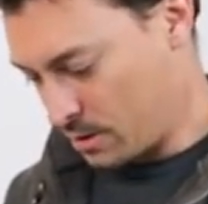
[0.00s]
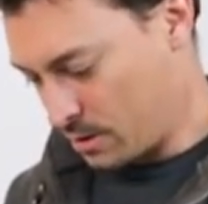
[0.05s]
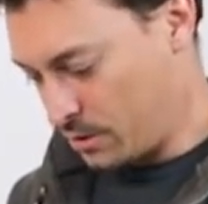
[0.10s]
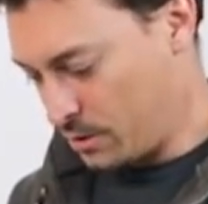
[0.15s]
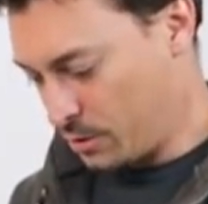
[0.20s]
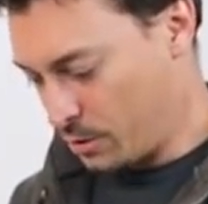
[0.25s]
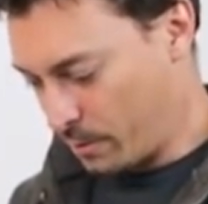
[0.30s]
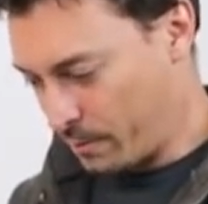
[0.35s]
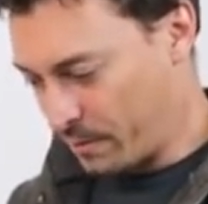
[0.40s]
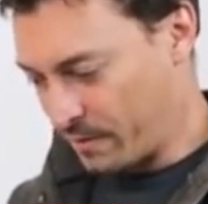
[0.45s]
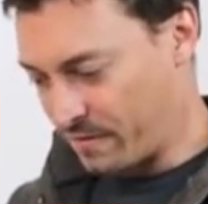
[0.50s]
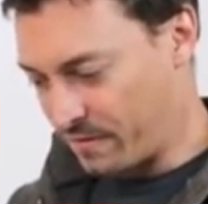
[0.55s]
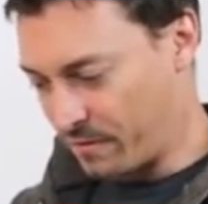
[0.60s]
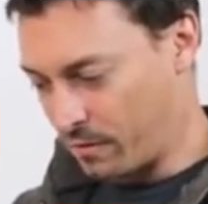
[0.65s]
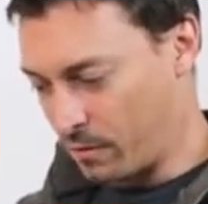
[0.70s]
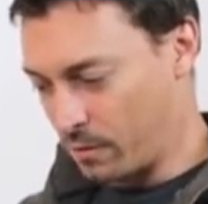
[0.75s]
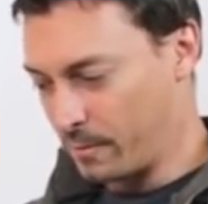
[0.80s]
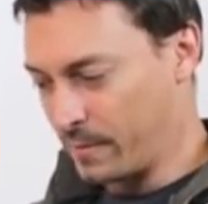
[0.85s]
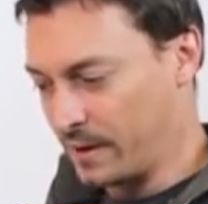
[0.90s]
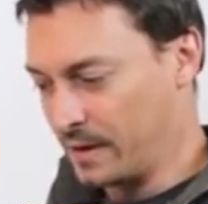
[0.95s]
you're
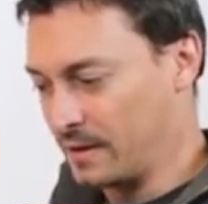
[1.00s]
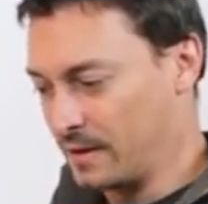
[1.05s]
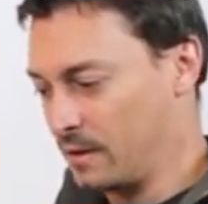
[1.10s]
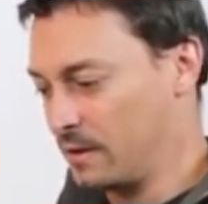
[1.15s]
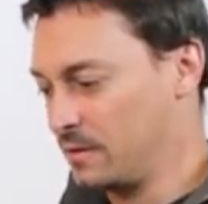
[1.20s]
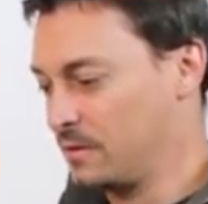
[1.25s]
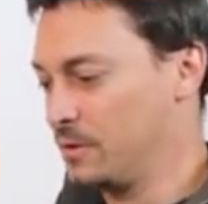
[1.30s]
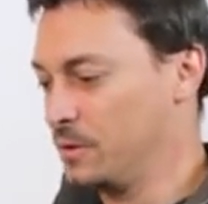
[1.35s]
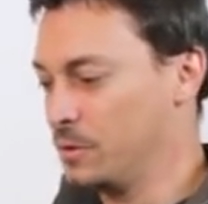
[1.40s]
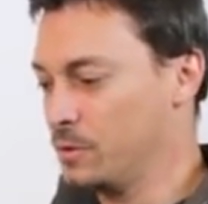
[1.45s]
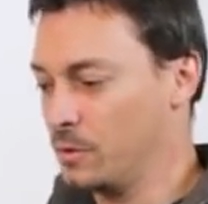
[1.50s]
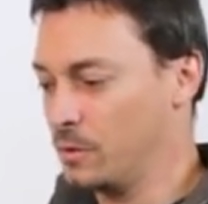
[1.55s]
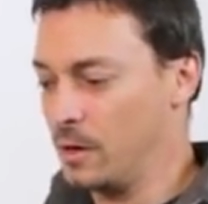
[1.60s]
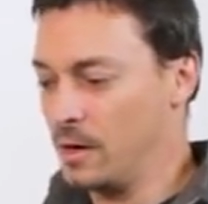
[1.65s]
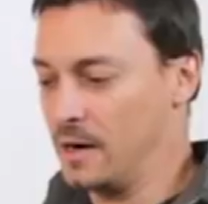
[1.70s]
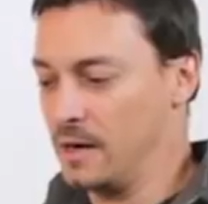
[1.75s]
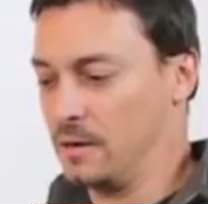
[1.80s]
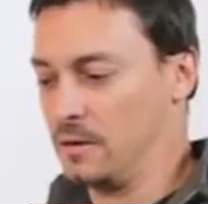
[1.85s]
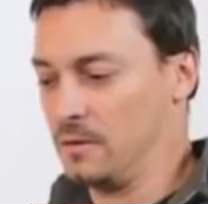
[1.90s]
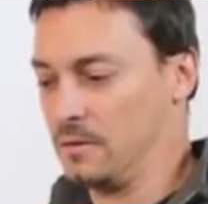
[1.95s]
performing and you
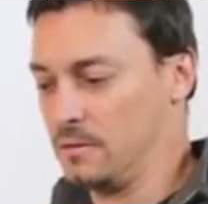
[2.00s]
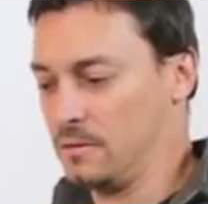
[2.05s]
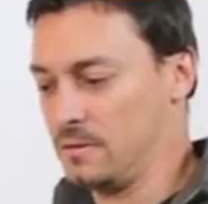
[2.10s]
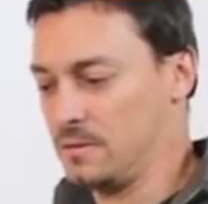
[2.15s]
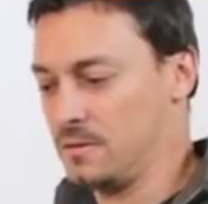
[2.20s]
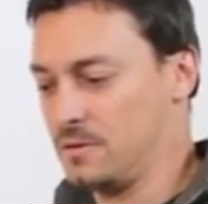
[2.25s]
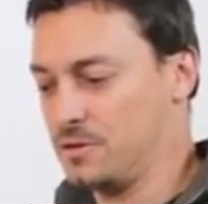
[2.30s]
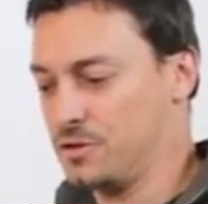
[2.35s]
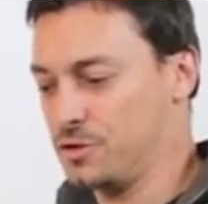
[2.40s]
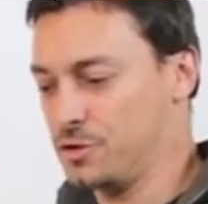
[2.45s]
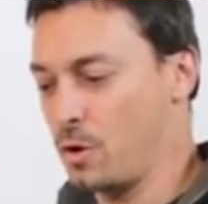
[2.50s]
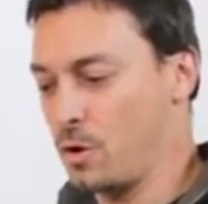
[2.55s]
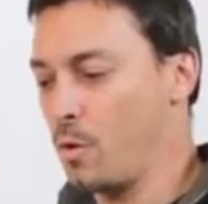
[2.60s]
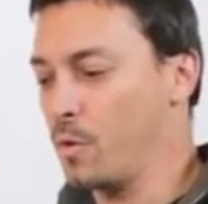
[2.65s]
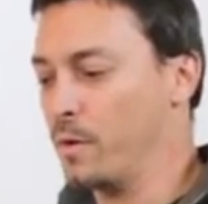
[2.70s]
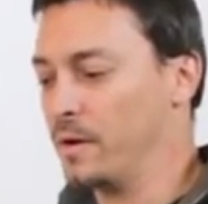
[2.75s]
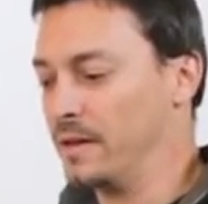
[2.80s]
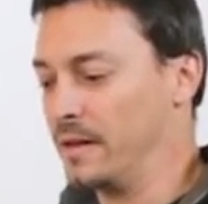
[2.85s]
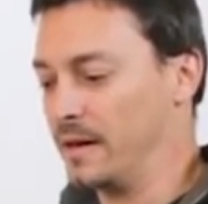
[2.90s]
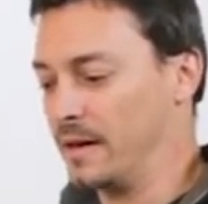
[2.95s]
are
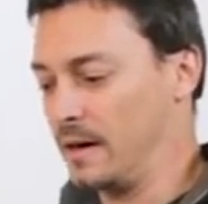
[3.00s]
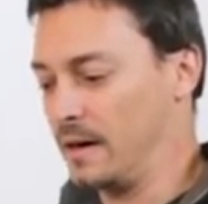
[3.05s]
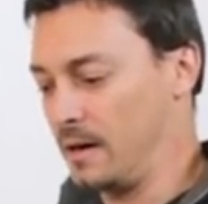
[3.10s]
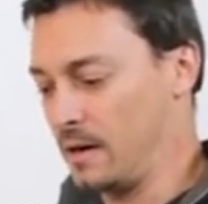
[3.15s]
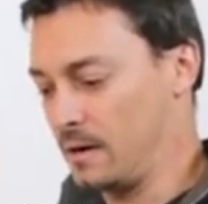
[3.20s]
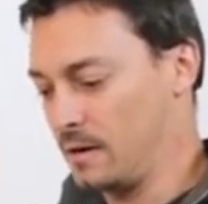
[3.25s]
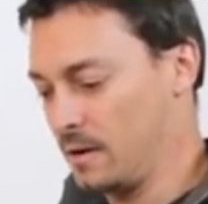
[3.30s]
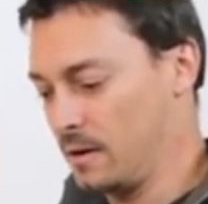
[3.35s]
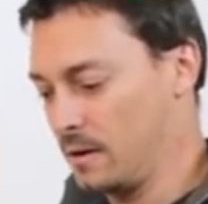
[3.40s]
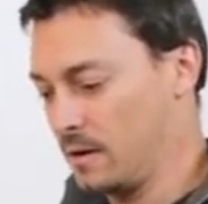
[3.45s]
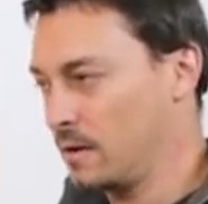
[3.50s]
showing the card